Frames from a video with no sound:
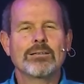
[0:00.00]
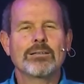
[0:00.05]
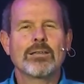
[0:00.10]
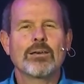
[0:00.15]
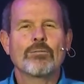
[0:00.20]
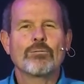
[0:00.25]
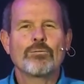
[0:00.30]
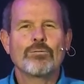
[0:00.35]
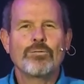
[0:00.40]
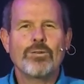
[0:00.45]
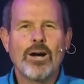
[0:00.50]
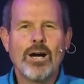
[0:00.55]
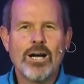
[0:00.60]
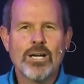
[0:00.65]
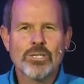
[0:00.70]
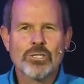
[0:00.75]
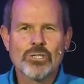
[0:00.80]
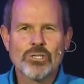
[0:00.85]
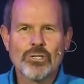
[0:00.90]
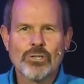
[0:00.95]
that
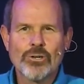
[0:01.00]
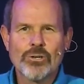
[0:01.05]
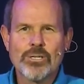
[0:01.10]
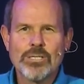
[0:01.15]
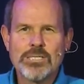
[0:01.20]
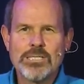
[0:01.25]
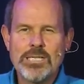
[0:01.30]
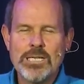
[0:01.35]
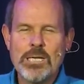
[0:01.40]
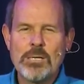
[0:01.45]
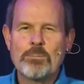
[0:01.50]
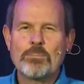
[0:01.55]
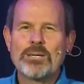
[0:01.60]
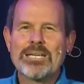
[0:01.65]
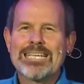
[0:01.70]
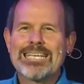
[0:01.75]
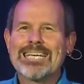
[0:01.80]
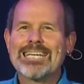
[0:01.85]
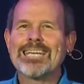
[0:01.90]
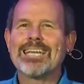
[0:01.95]
foster deep
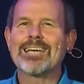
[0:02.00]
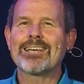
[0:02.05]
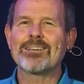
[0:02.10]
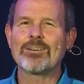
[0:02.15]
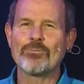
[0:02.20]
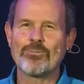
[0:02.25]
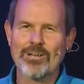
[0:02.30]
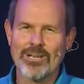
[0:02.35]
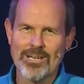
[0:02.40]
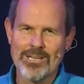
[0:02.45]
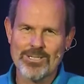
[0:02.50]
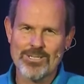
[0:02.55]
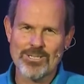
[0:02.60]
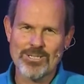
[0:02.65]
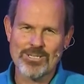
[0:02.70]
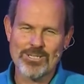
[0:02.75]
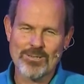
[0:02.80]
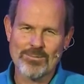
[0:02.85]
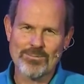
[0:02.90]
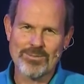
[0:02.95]
and connected
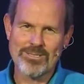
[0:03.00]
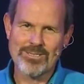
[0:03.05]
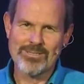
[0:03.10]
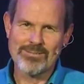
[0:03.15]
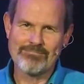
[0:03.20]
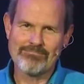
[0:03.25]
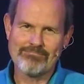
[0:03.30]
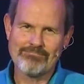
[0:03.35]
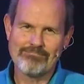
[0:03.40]
relationships.